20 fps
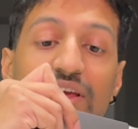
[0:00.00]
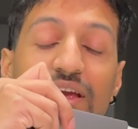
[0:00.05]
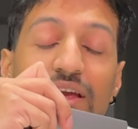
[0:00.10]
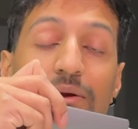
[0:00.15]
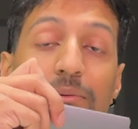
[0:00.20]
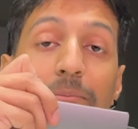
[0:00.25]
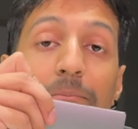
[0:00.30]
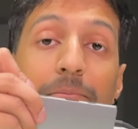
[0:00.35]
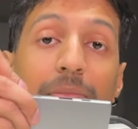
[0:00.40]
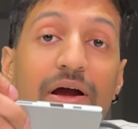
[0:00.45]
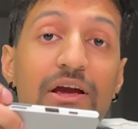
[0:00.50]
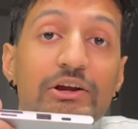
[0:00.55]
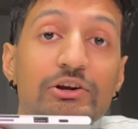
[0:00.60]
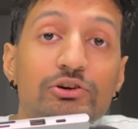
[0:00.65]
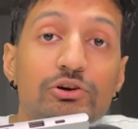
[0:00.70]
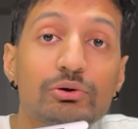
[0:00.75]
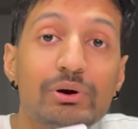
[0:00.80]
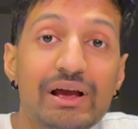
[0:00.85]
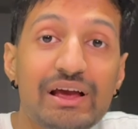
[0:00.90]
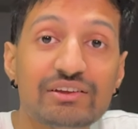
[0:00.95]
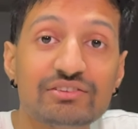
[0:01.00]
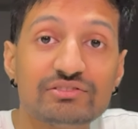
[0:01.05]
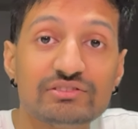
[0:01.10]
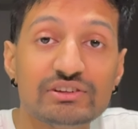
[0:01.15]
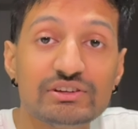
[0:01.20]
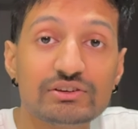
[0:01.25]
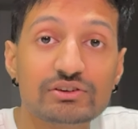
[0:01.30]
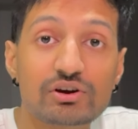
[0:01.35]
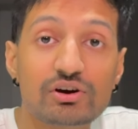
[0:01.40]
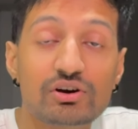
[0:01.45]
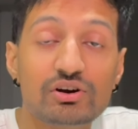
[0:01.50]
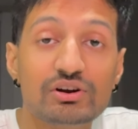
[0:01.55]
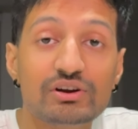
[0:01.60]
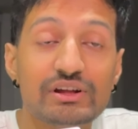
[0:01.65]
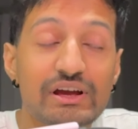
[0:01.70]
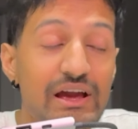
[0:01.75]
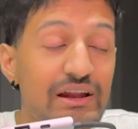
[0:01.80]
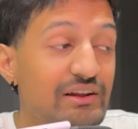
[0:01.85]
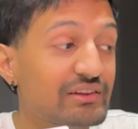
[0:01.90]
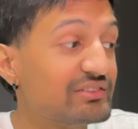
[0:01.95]
a micro SD
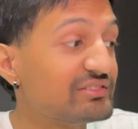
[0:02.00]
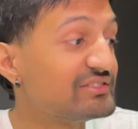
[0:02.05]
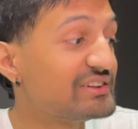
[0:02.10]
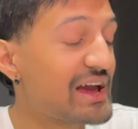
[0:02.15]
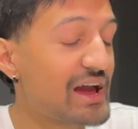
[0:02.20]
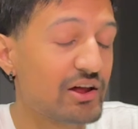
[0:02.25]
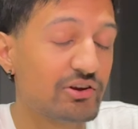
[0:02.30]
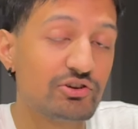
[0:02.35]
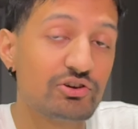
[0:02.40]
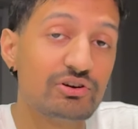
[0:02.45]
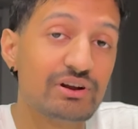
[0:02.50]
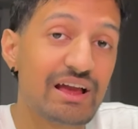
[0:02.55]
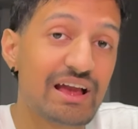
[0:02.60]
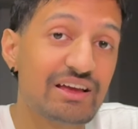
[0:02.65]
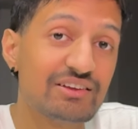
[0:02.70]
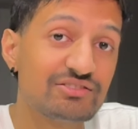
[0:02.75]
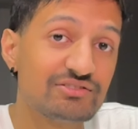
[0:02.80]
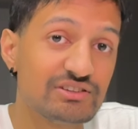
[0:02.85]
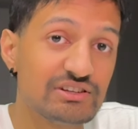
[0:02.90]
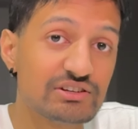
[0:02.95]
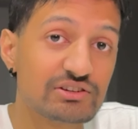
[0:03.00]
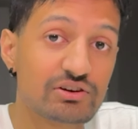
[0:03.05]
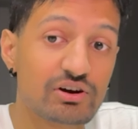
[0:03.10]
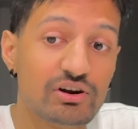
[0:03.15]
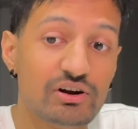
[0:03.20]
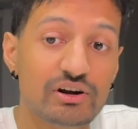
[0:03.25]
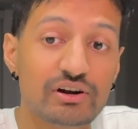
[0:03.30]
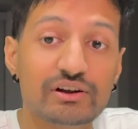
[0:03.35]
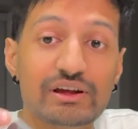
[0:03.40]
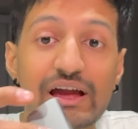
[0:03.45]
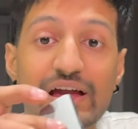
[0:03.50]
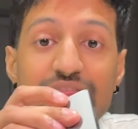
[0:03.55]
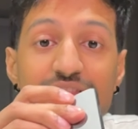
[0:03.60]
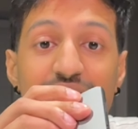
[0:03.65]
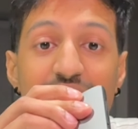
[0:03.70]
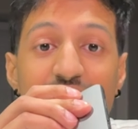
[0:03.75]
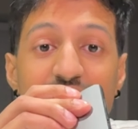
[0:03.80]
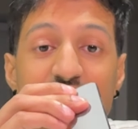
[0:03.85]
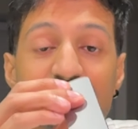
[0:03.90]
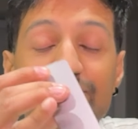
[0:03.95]
card and a standard SD card, and then
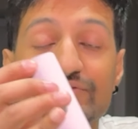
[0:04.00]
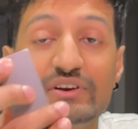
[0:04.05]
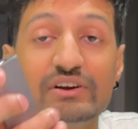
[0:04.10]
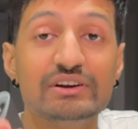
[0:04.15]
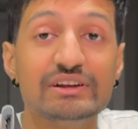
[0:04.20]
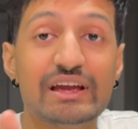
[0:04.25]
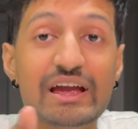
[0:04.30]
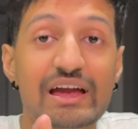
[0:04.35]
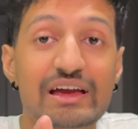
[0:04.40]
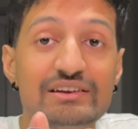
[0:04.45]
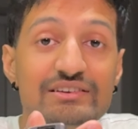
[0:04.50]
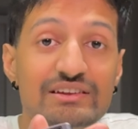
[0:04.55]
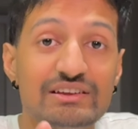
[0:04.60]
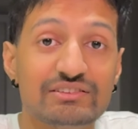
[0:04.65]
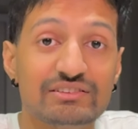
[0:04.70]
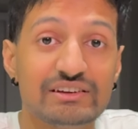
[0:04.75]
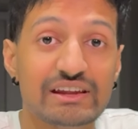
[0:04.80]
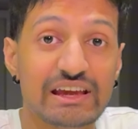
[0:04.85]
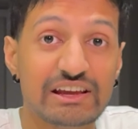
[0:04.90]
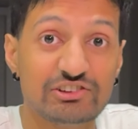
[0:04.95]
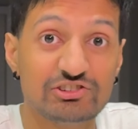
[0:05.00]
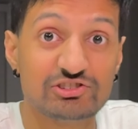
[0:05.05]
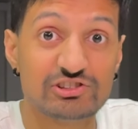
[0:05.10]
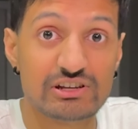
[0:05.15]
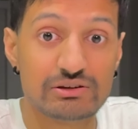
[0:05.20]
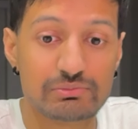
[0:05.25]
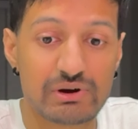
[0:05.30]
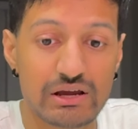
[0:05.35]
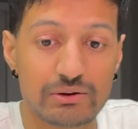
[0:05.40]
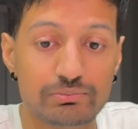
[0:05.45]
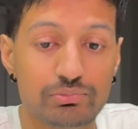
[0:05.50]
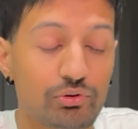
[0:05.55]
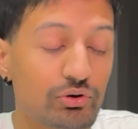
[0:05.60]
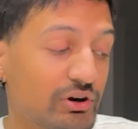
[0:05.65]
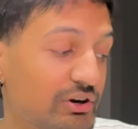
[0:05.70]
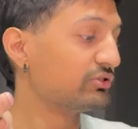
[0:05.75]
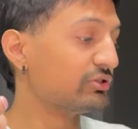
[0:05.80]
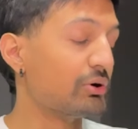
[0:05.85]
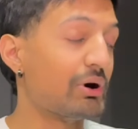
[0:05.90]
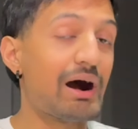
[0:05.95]
at the very end is an HDMI
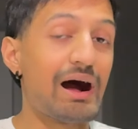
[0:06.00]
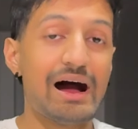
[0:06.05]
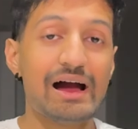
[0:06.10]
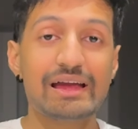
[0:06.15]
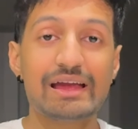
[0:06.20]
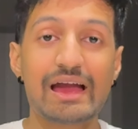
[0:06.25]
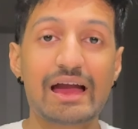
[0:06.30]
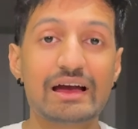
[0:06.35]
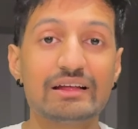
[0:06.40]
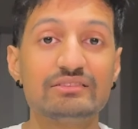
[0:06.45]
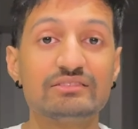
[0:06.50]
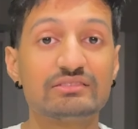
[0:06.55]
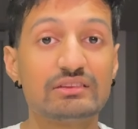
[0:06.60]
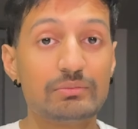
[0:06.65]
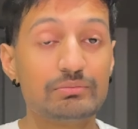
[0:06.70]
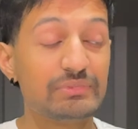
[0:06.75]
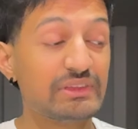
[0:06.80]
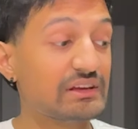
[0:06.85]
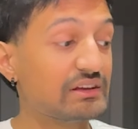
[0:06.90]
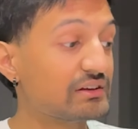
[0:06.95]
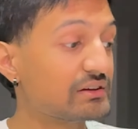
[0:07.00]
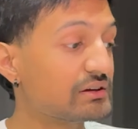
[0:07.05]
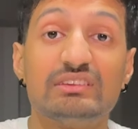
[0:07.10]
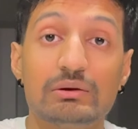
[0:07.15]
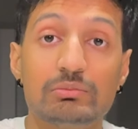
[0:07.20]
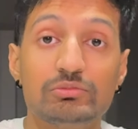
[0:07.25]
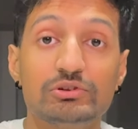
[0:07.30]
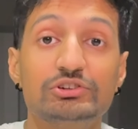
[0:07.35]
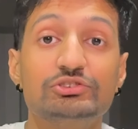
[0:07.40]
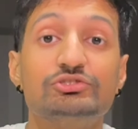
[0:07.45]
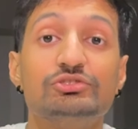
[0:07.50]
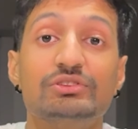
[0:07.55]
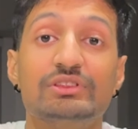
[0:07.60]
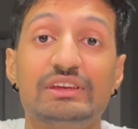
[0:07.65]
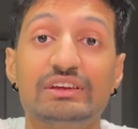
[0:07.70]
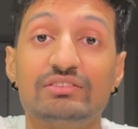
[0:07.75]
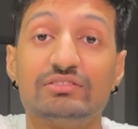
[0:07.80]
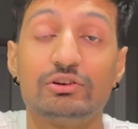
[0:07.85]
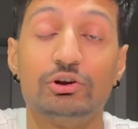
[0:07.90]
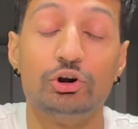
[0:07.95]
port. So I had something similar to
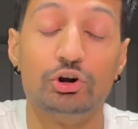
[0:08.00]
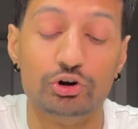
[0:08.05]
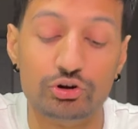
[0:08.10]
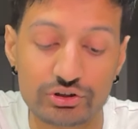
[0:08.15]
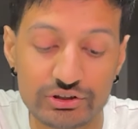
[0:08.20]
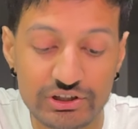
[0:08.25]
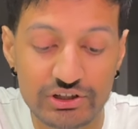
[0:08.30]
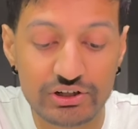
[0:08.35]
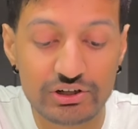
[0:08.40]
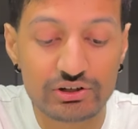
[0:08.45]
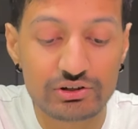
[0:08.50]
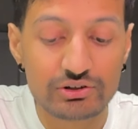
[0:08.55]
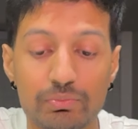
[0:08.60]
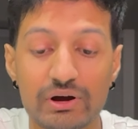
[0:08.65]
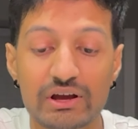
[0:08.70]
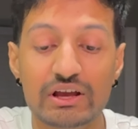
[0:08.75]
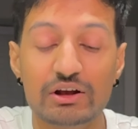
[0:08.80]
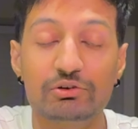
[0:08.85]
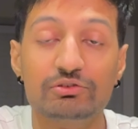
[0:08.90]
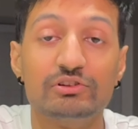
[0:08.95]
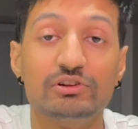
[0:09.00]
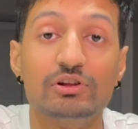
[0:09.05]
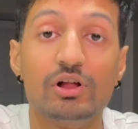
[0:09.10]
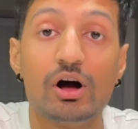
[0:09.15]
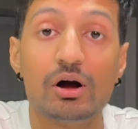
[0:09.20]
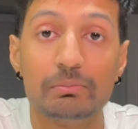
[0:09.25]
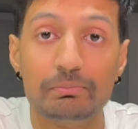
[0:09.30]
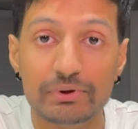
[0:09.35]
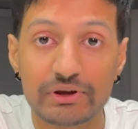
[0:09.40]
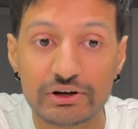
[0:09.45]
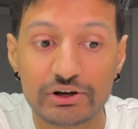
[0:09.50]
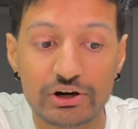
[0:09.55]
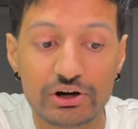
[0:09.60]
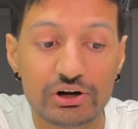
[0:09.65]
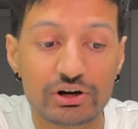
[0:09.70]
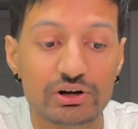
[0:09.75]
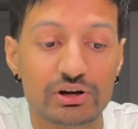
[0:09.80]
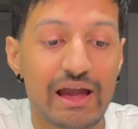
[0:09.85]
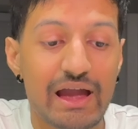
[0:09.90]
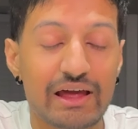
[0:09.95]
this earlier, but it was a lot
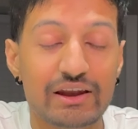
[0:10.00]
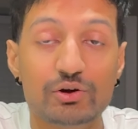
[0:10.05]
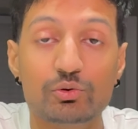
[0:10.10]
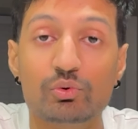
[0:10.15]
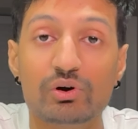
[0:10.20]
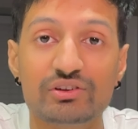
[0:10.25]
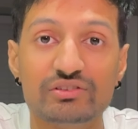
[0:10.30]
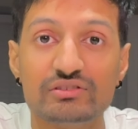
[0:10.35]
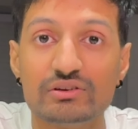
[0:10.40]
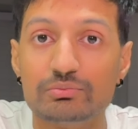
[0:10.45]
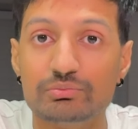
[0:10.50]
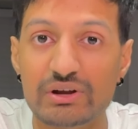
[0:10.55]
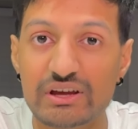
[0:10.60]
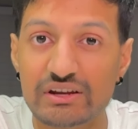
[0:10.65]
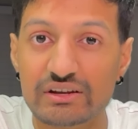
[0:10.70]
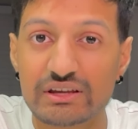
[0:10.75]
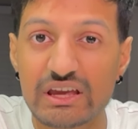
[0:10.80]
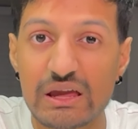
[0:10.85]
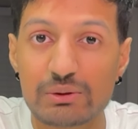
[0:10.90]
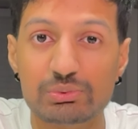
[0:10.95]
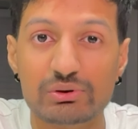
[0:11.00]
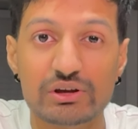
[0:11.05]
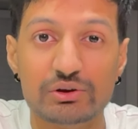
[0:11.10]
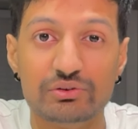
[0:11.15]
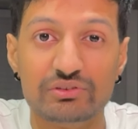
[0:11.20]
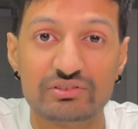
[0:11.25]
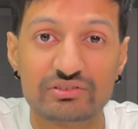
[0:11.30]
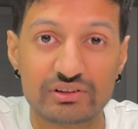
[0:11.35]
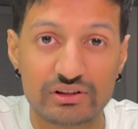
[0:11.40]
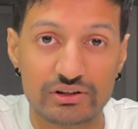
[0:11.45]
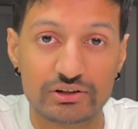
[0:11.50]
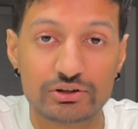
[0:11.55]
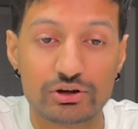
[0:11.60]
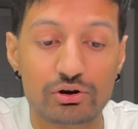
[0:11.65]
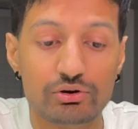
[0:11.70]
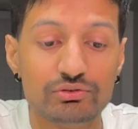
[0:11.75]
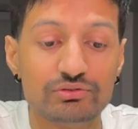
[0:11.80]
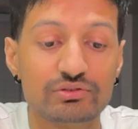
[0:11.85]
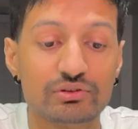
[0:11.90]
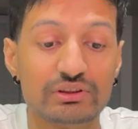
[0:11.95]
bigger, and it wasn't a braided cable, it was
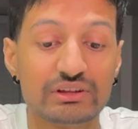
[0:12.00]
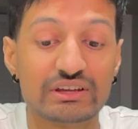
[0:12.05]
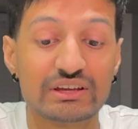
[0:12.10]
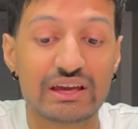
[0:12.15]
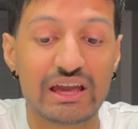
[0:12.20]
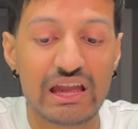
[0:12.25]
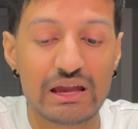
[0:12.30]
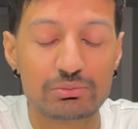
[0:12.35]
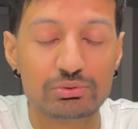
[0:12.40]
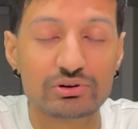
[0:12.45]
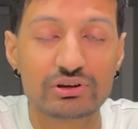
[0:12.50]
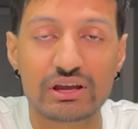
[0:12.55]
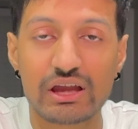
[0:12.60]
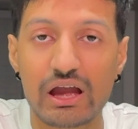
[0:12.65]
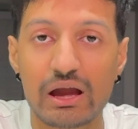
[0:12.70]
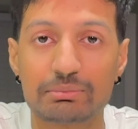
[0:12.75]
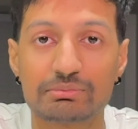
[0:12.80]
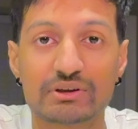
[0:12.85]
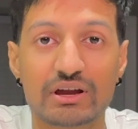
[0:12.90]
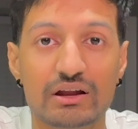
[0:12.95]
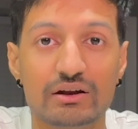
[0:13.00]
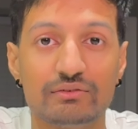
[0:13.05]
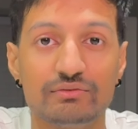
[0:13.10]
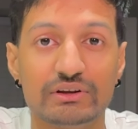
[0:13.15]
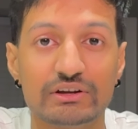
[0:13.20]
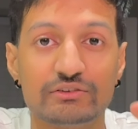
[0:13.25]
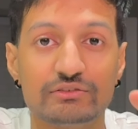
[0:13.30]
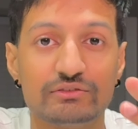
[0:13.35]
silicone, so the cable kept kind of like